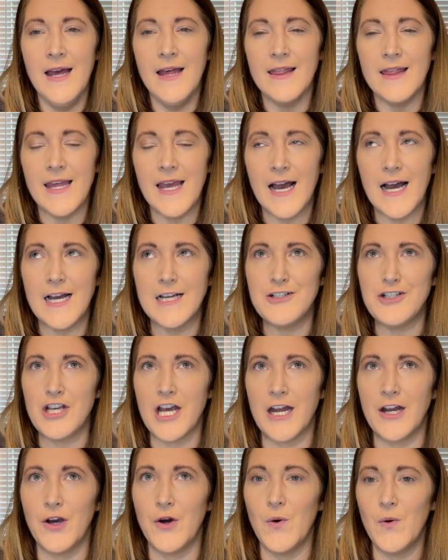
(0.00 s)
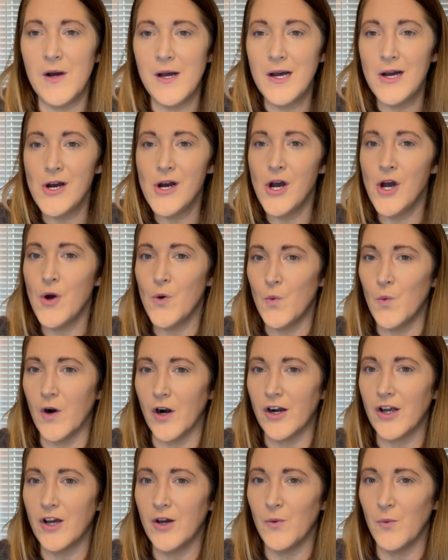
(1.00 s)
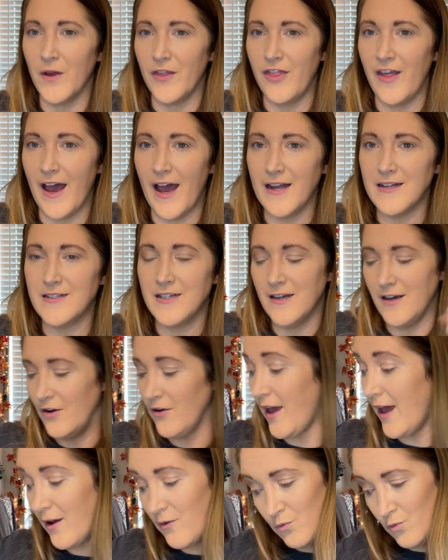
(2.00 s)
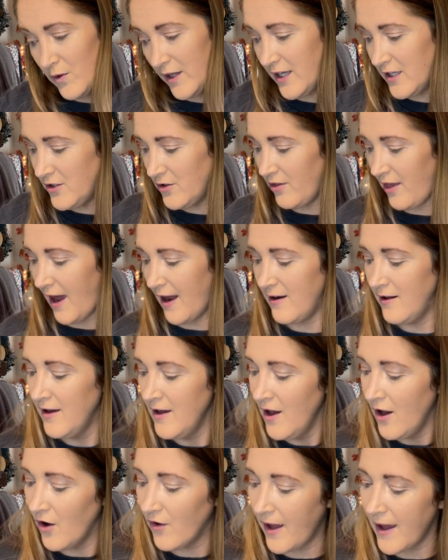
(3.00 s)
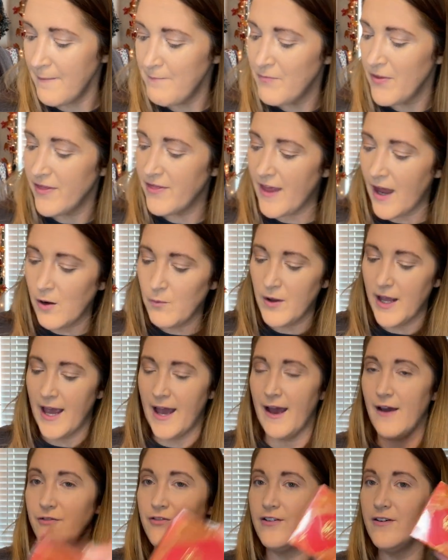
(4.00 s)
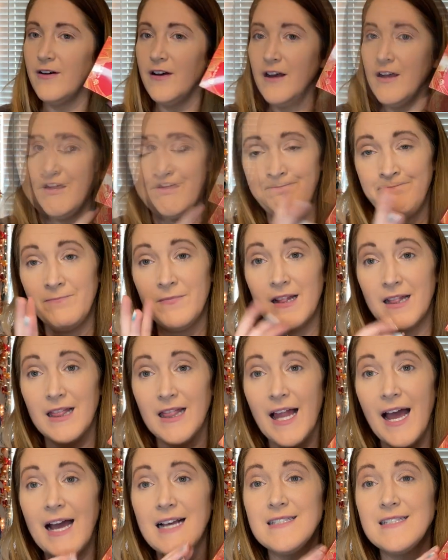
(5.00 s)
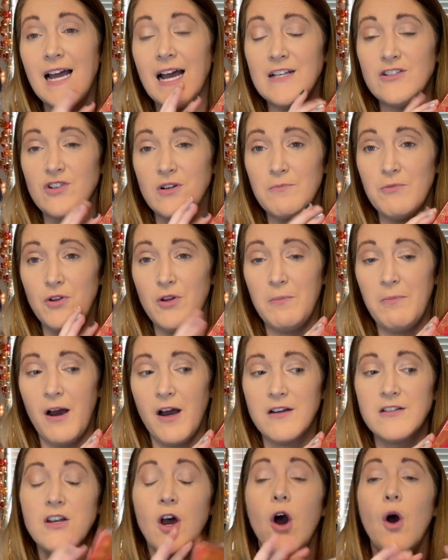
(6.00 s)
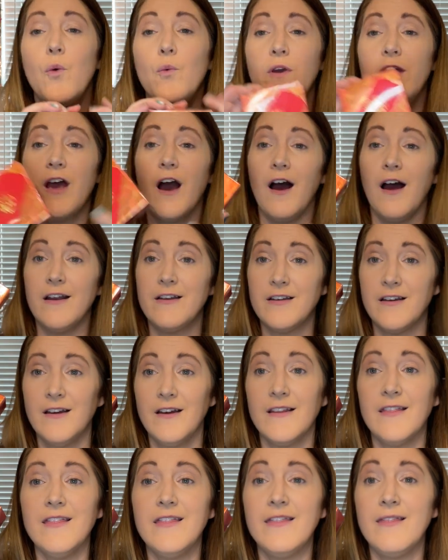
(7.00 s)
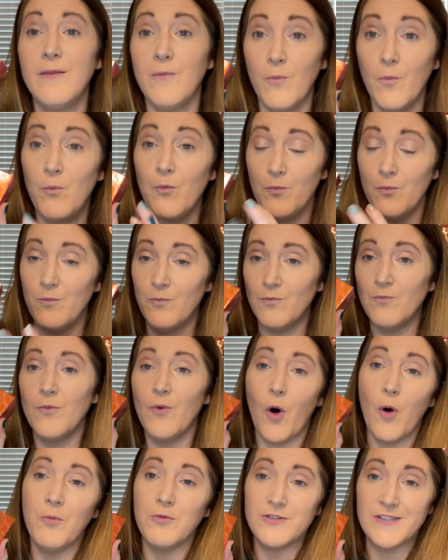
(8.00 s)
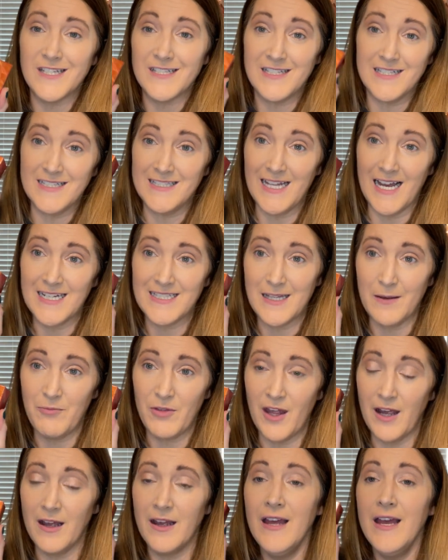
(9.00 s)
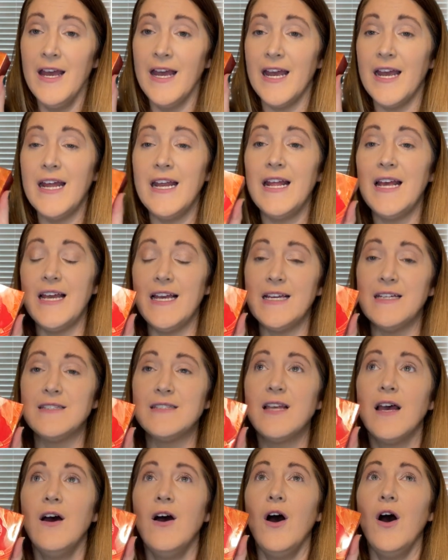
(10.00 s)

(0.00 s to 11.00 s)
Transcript: the eyeshadow work with that. Okay, we can do that. Okay, then we have last Eyescream Beauty box. We got almost this exact same thing. It is,